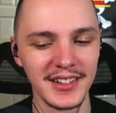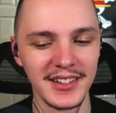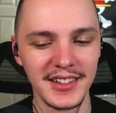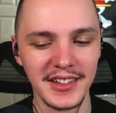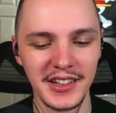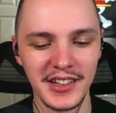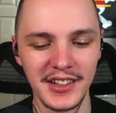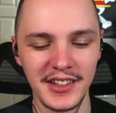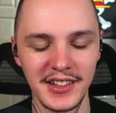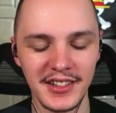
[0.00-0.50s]

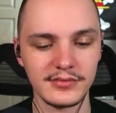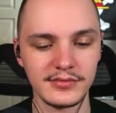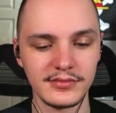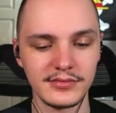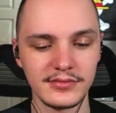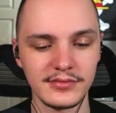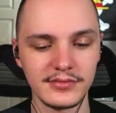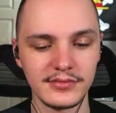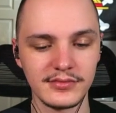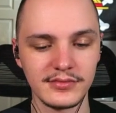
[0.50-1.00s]

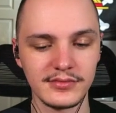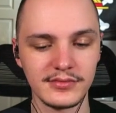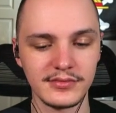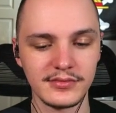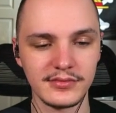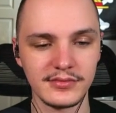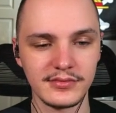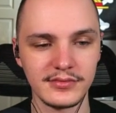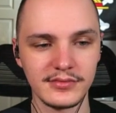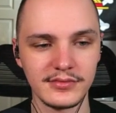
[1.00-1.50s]

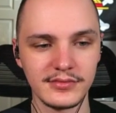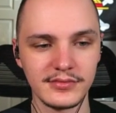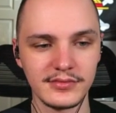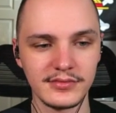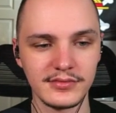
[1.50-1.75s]
Nothing is said.